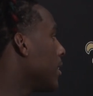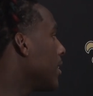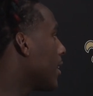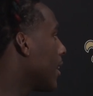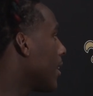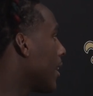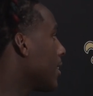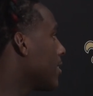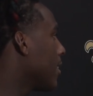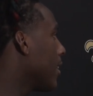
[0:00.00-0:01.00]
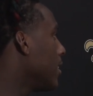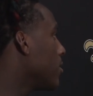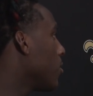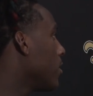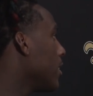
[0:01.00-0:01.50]
he can. Like you said, he
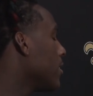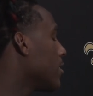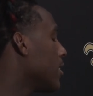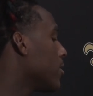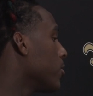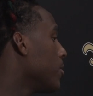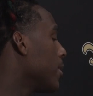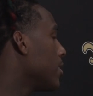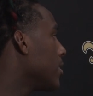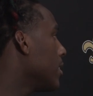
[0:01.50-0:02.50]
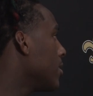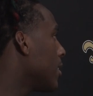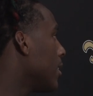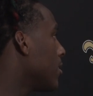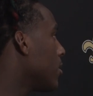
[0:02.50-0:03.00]
told us in the group message. He
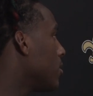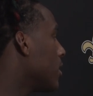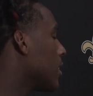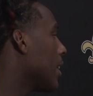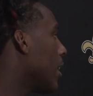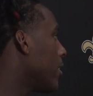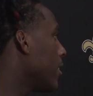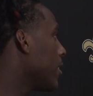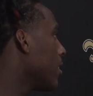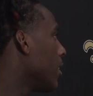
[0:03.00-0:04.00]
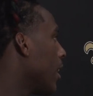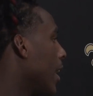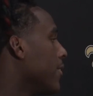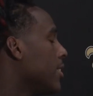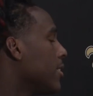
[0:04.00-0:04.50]
said, you know, just get out there.
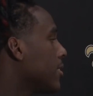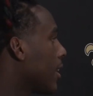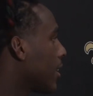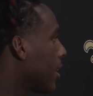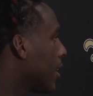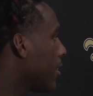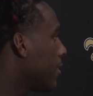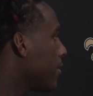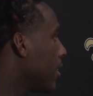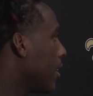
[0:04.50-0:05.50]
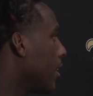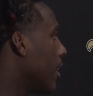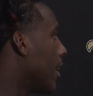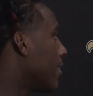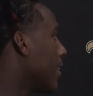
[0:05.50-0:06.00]
Everything's taken care of.
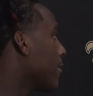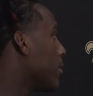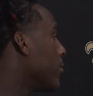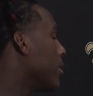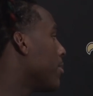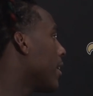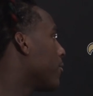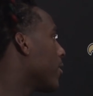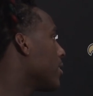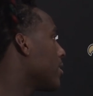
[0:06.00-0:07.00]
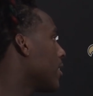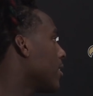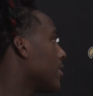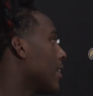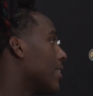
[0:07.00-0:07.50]
And I think if we would have paid for
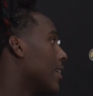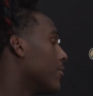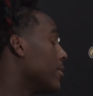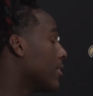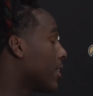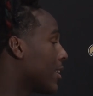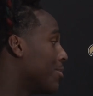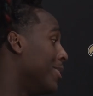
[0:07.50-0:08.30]
ourselves, I doubt we, a lot of